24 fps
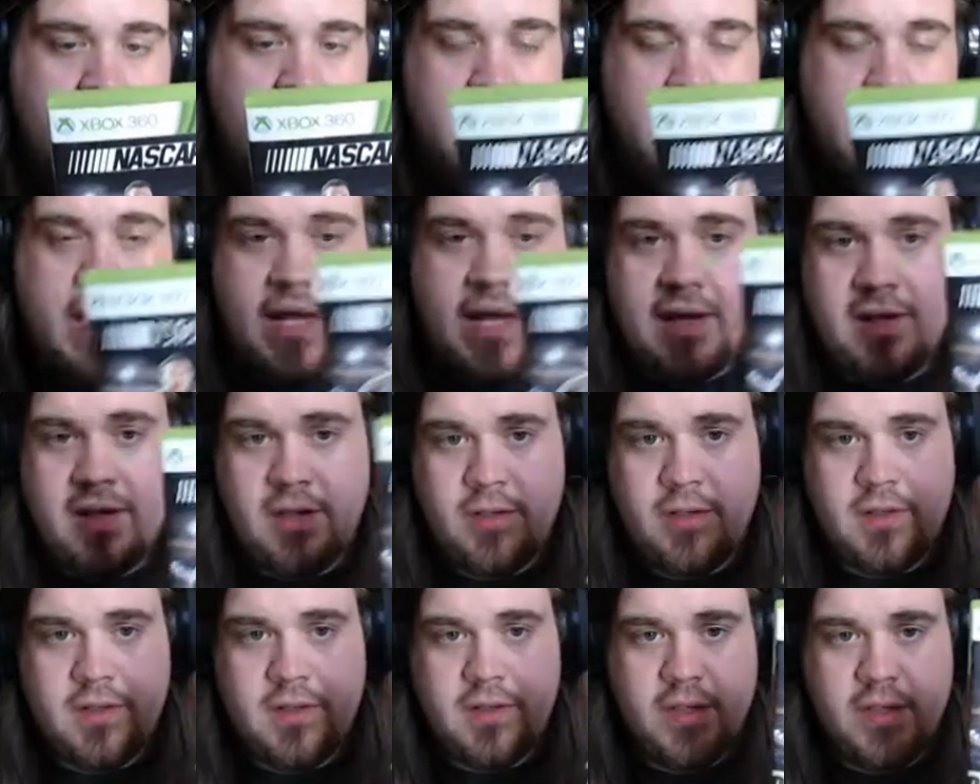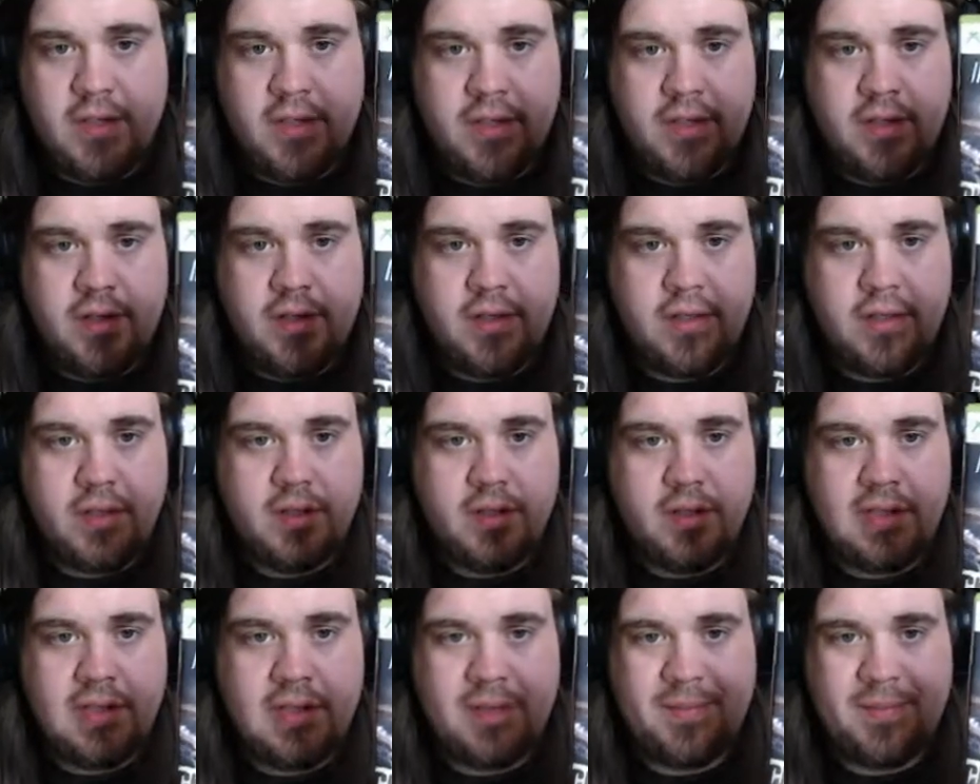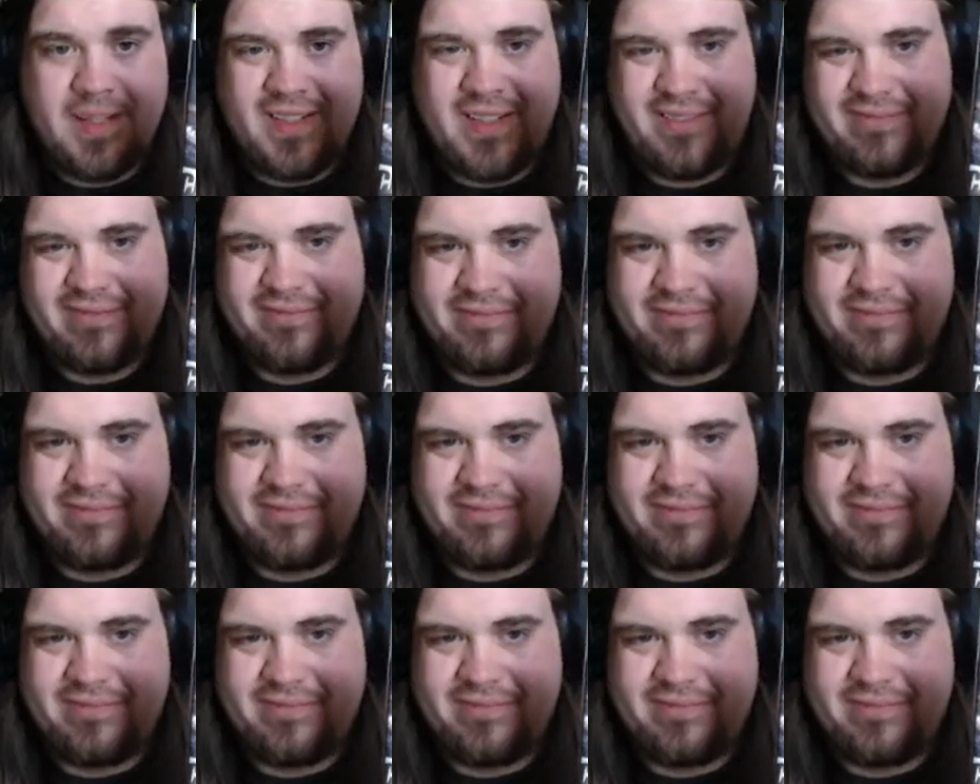yeah, this was good. I mean,